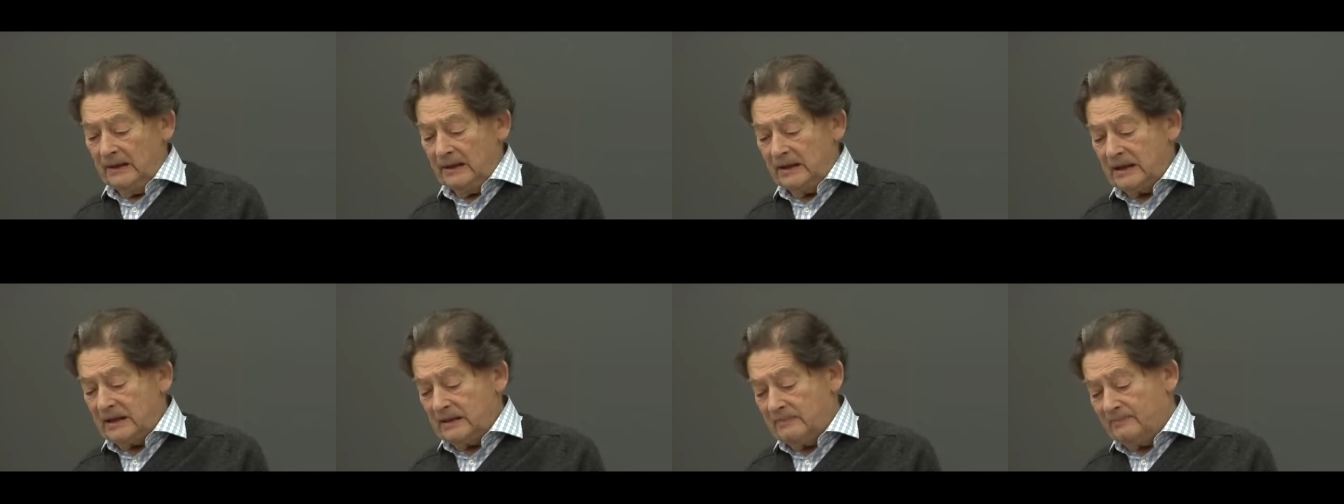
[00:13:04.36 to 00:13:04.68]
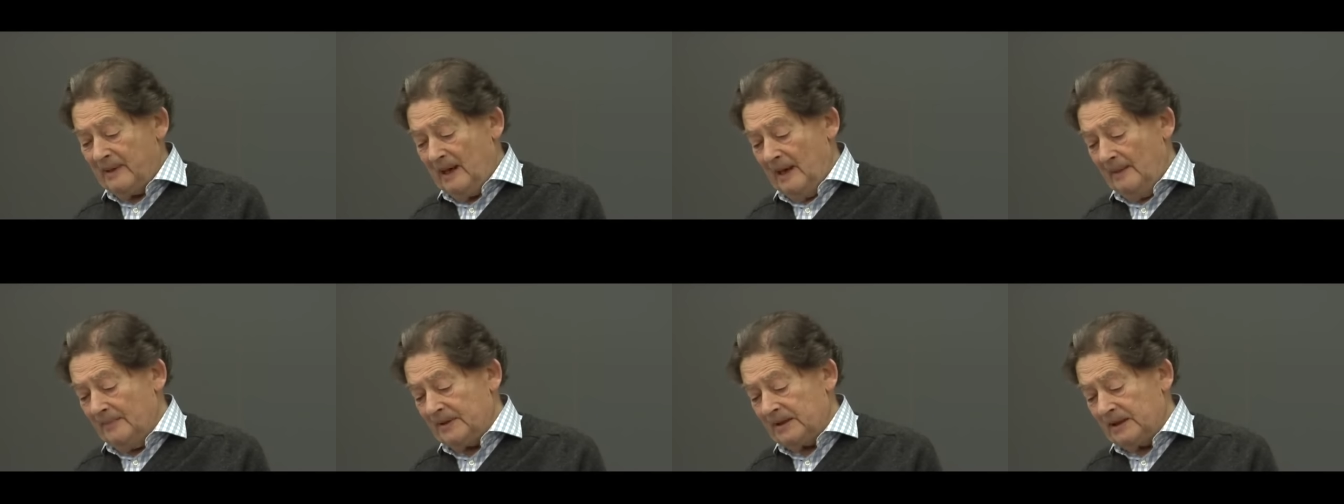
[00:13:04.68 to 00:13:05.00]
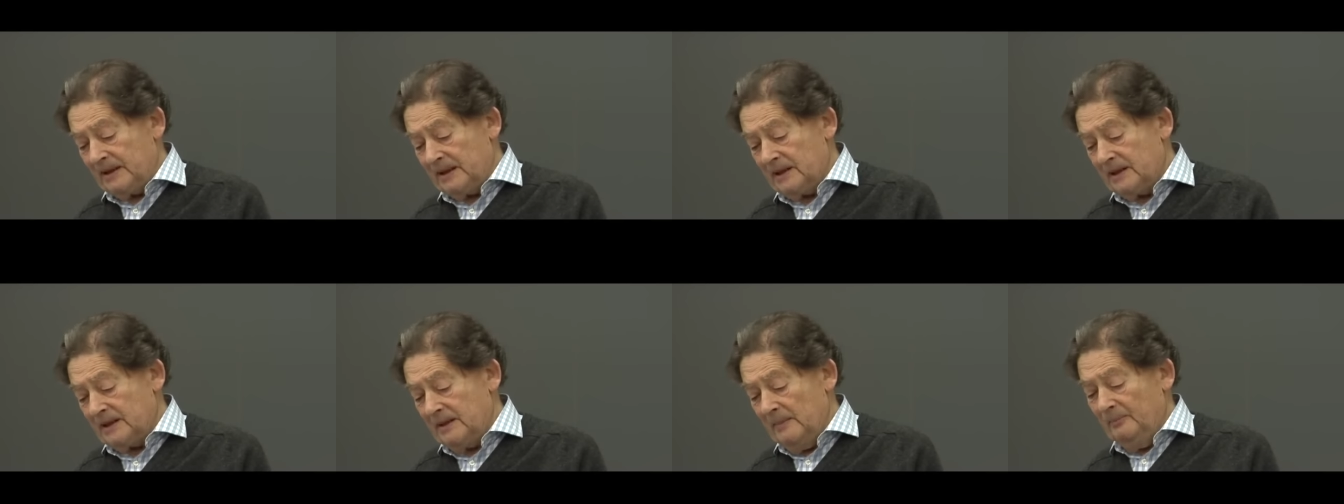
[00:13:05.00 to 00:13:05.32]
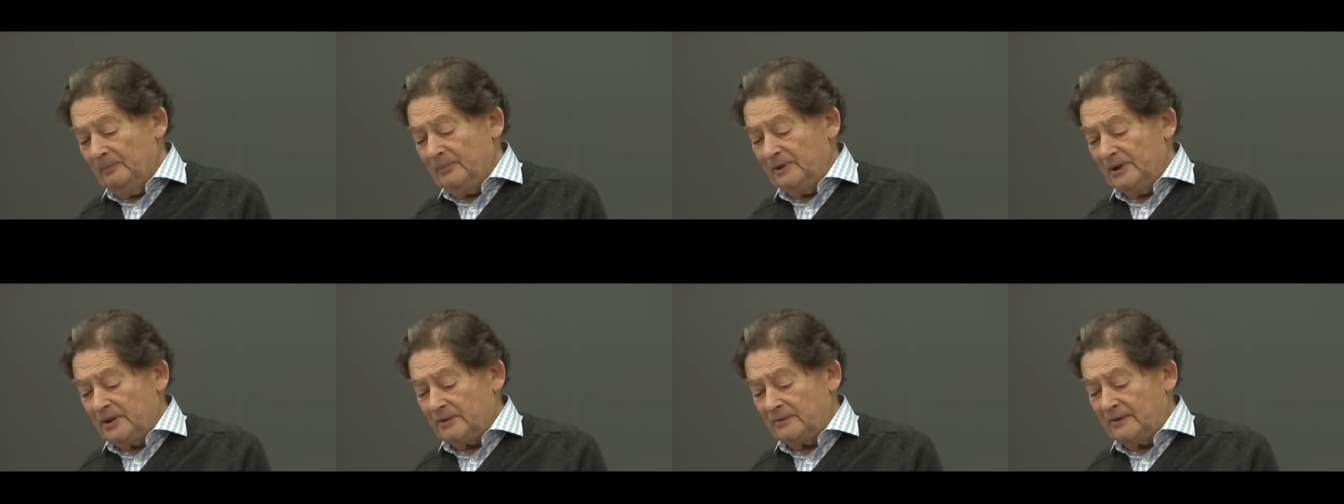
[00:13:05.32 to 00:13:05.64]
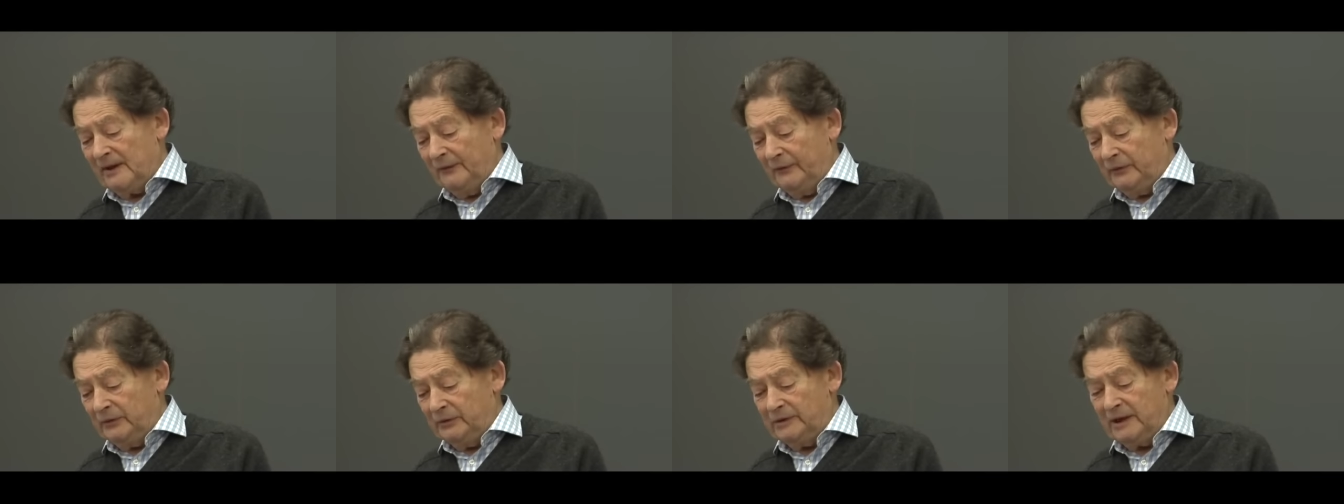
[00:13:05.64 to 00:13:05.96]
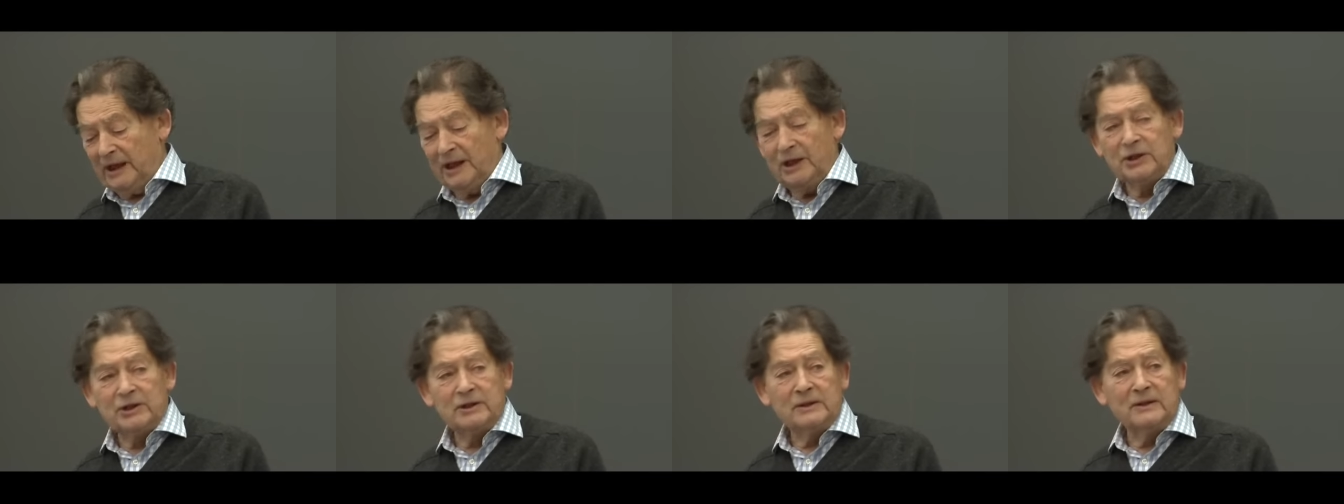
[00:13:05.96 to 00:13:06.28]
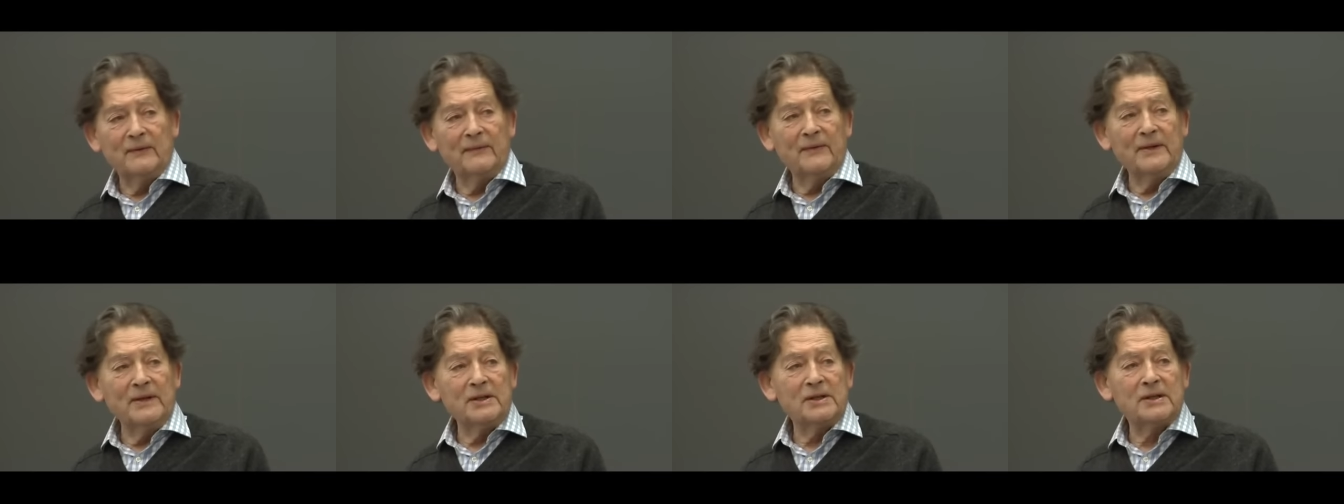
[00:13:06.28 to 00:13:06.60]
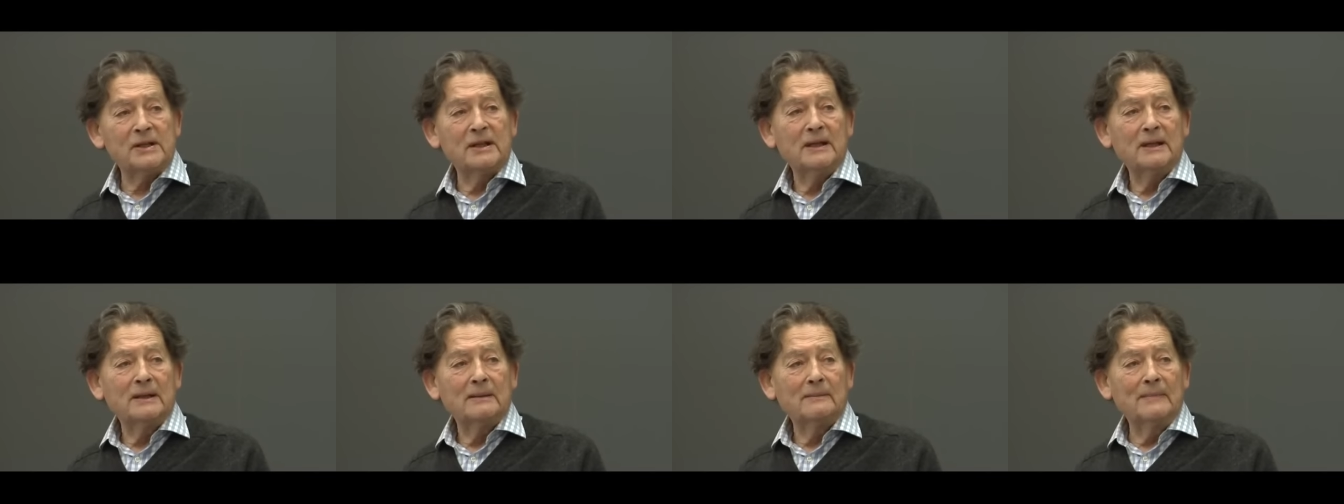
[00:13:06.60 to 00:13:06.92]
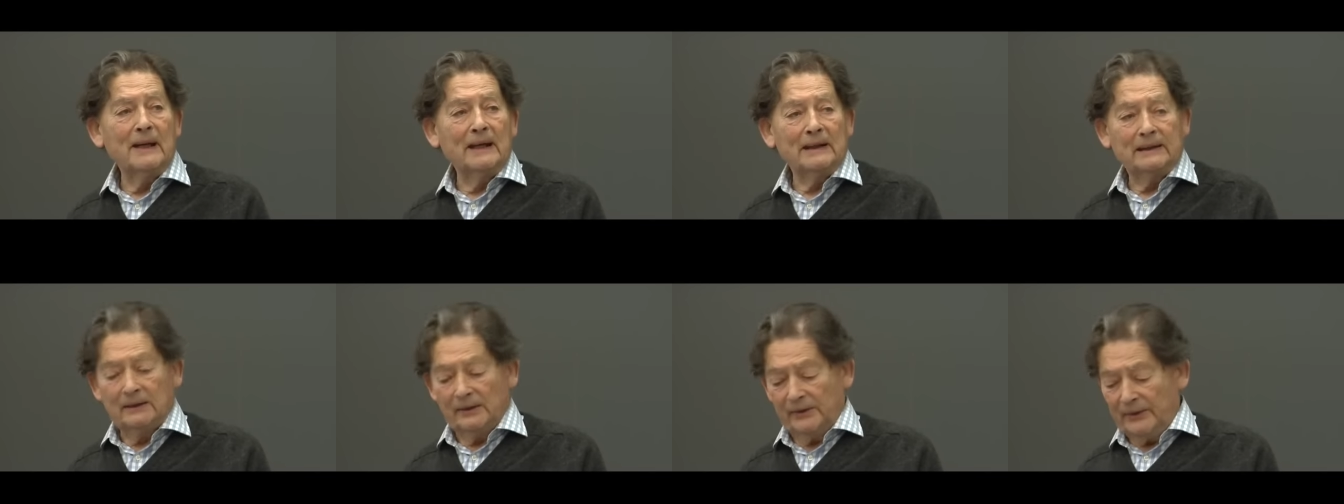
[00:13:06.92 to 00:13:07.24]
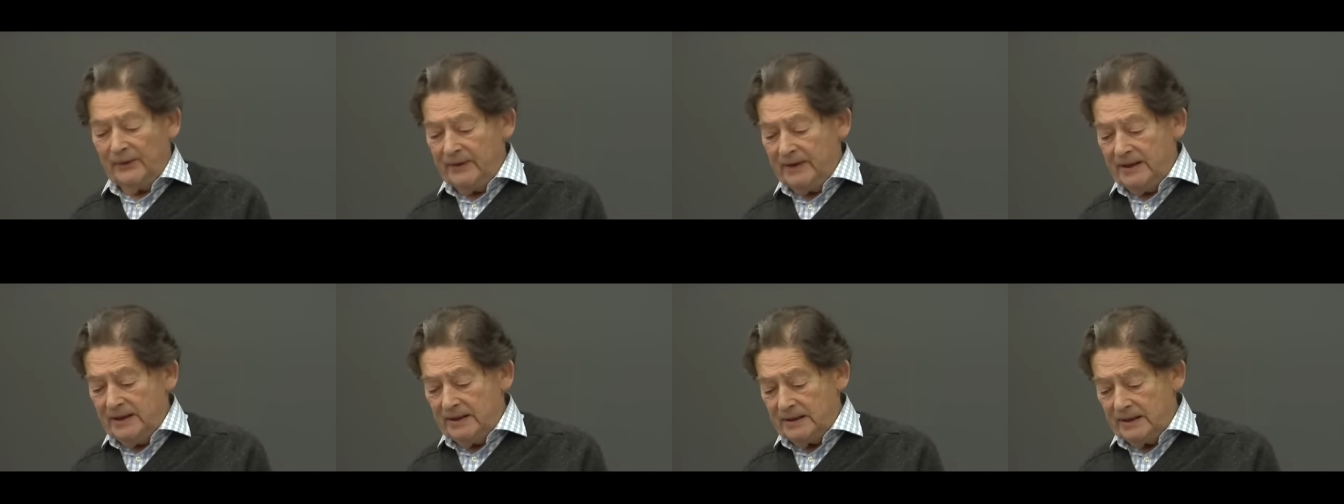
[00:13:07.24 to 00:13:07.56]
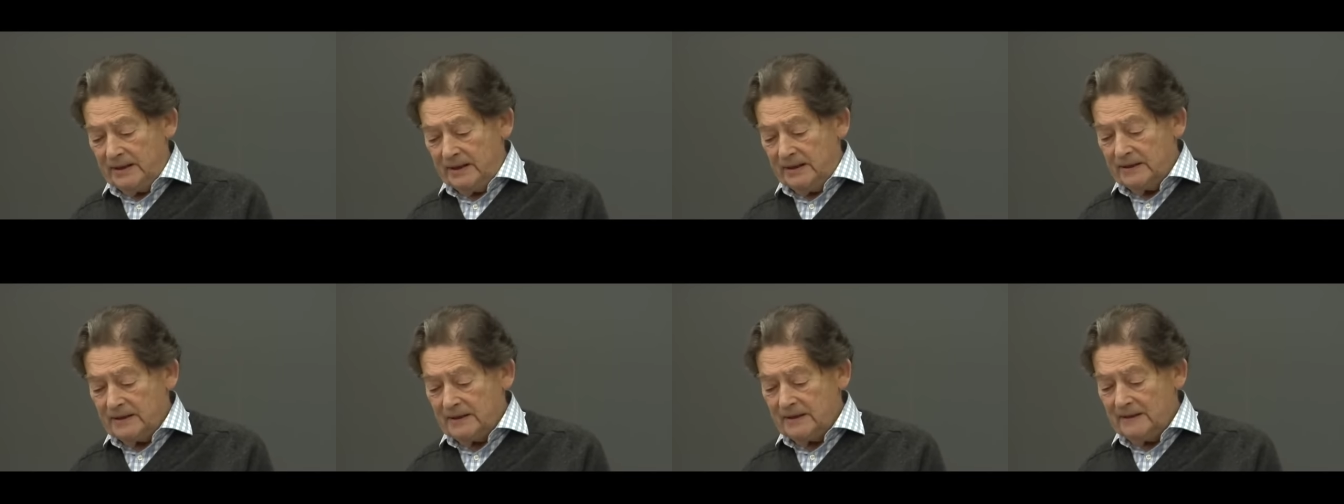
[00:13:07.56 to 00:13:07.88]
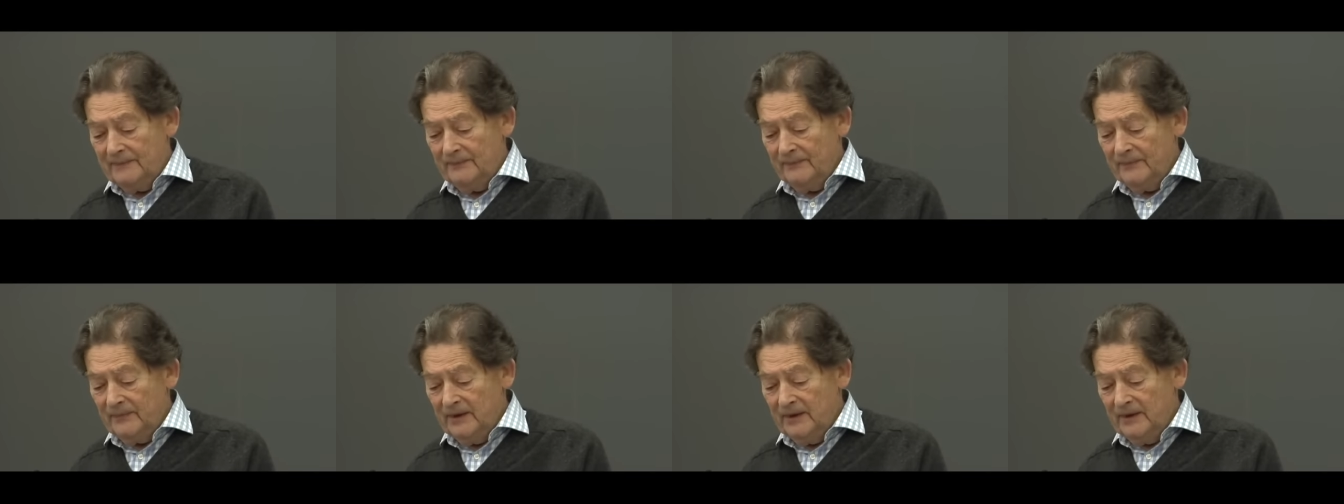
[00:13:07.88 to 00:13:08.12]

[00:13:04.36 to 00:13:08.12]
this, perhaps the simplest refutation of this muddled thesis.